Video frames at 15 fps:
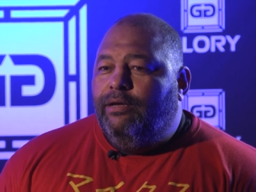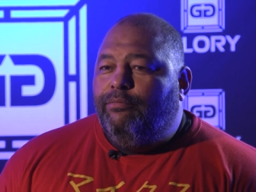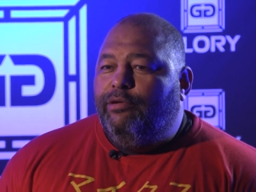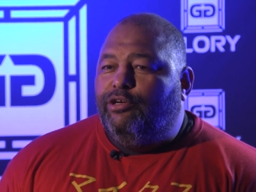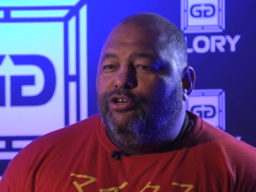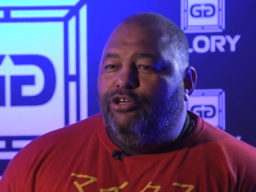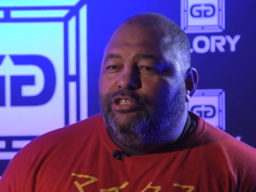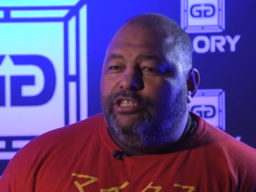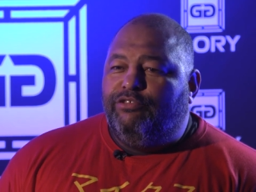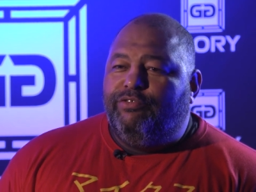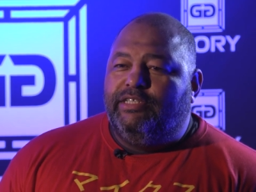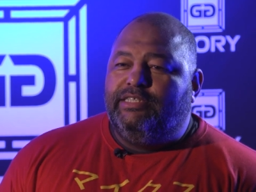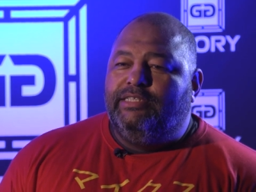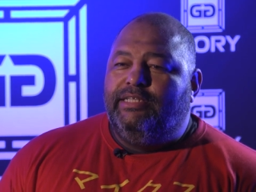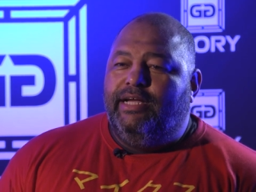because it
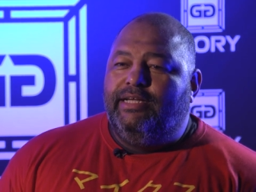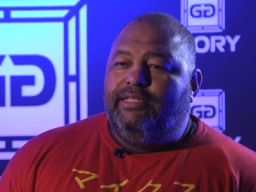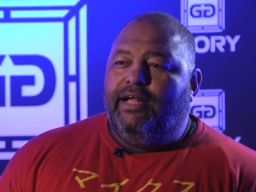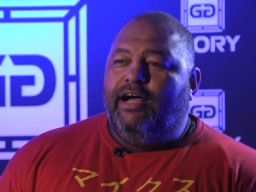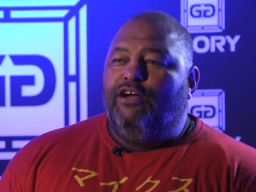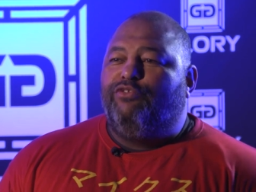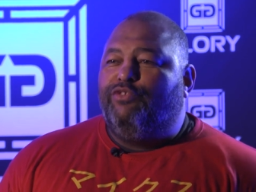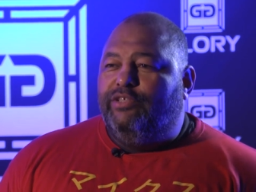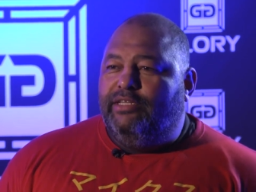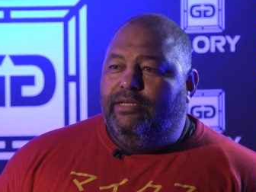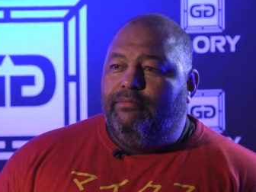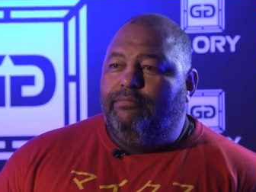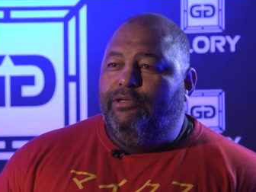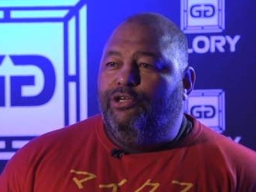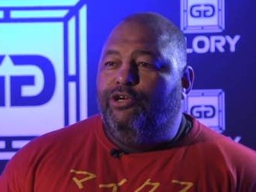was a night out for
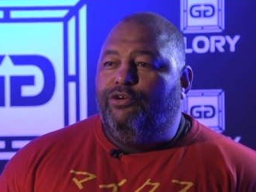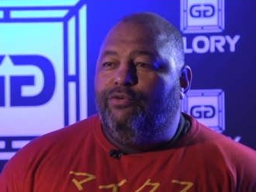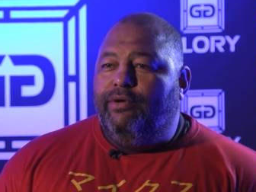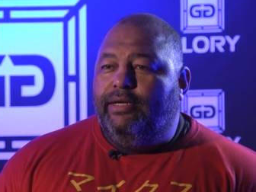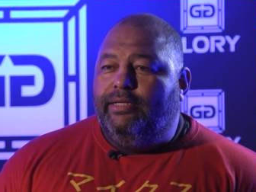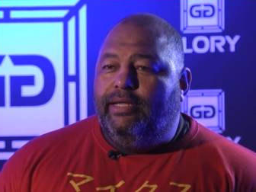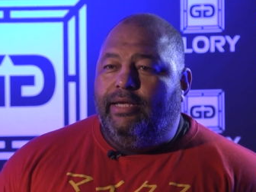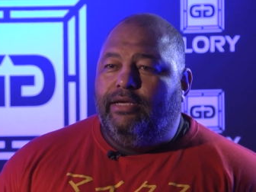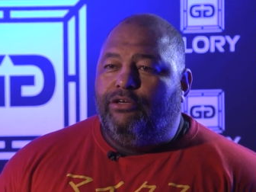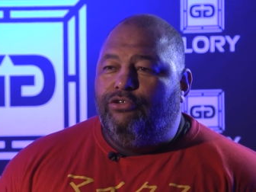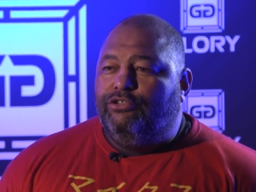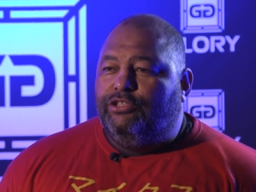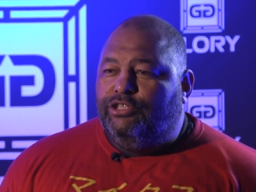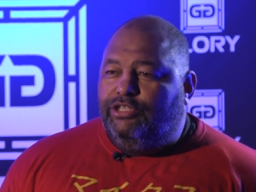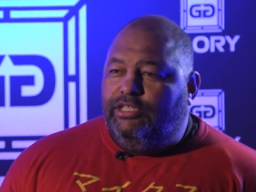them, you know, and they
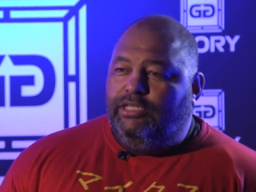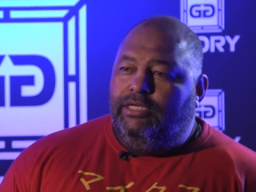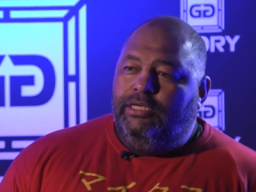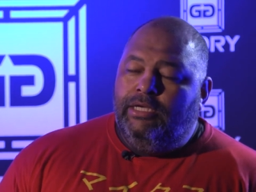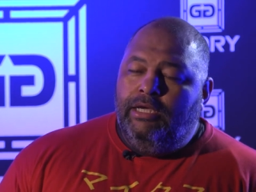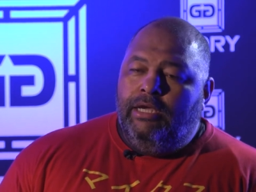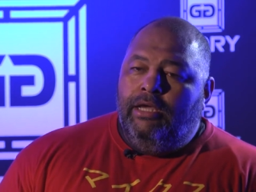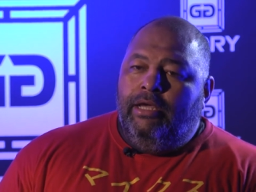could see